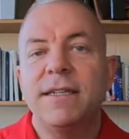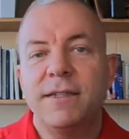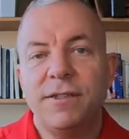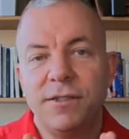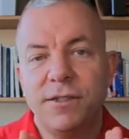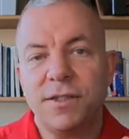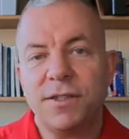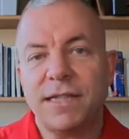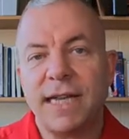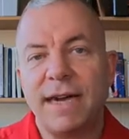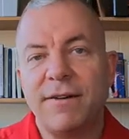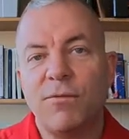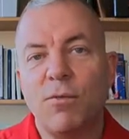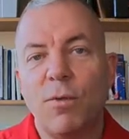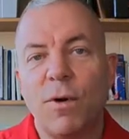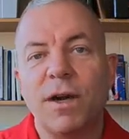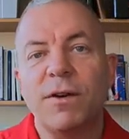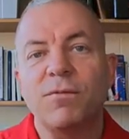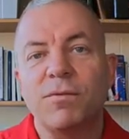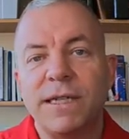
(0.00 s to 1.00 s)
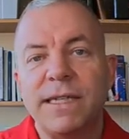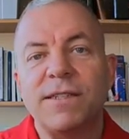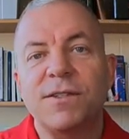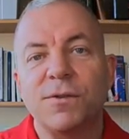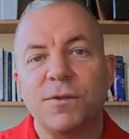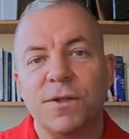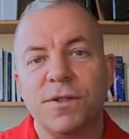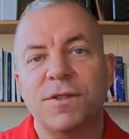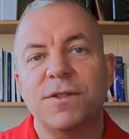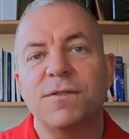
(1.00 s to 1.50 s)
just have one
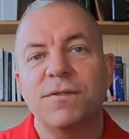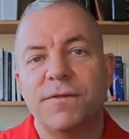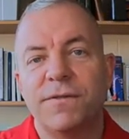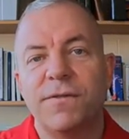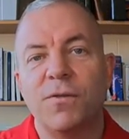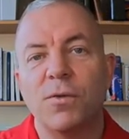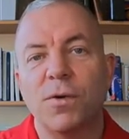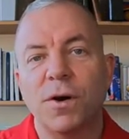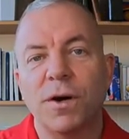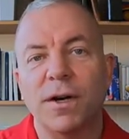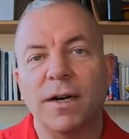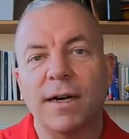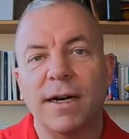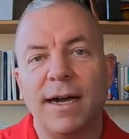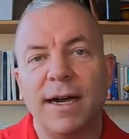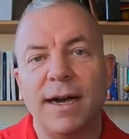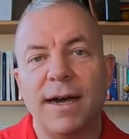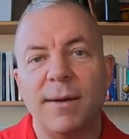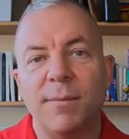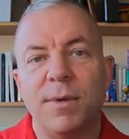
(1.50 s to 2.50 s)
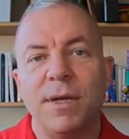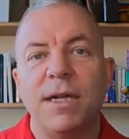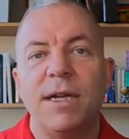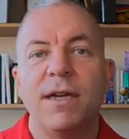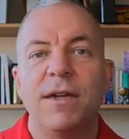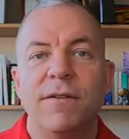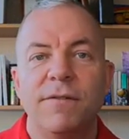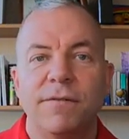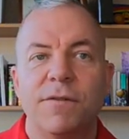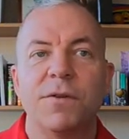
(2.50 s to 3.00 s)
resource for
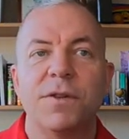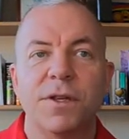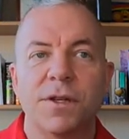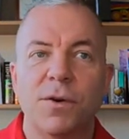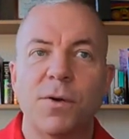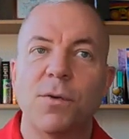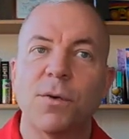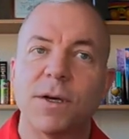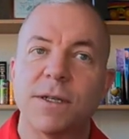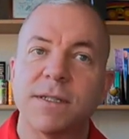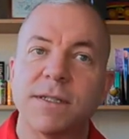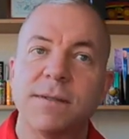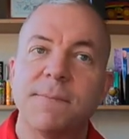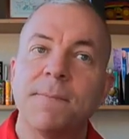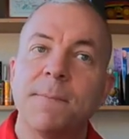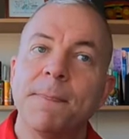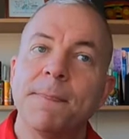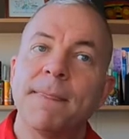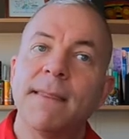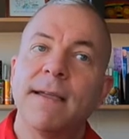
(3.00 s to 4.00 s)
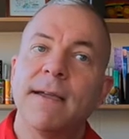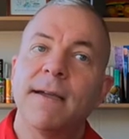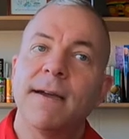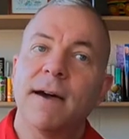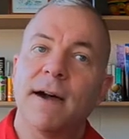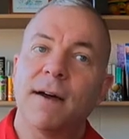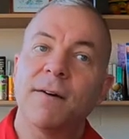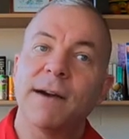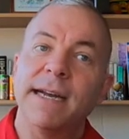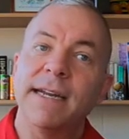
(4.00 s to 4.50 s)
the course.
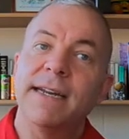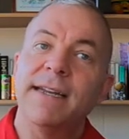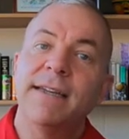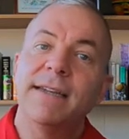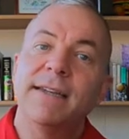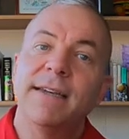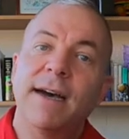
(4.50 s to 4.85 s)
All right,